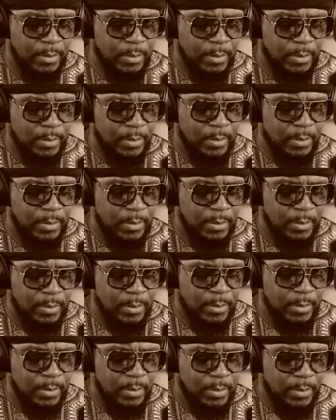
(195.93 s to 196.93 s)

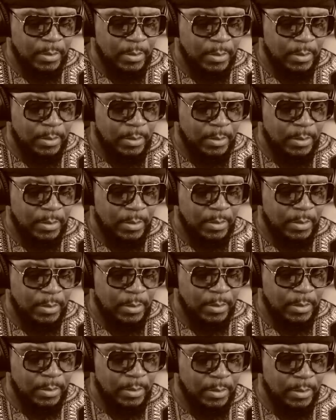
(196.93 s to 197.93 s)

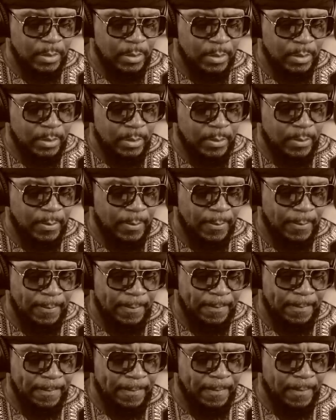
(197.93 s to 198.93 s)

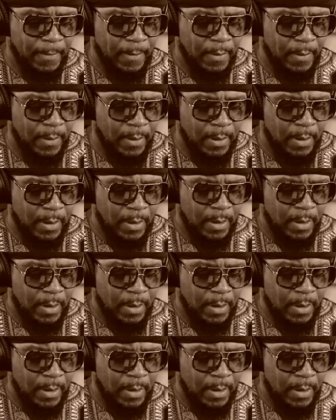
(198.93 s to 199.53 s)
(silence)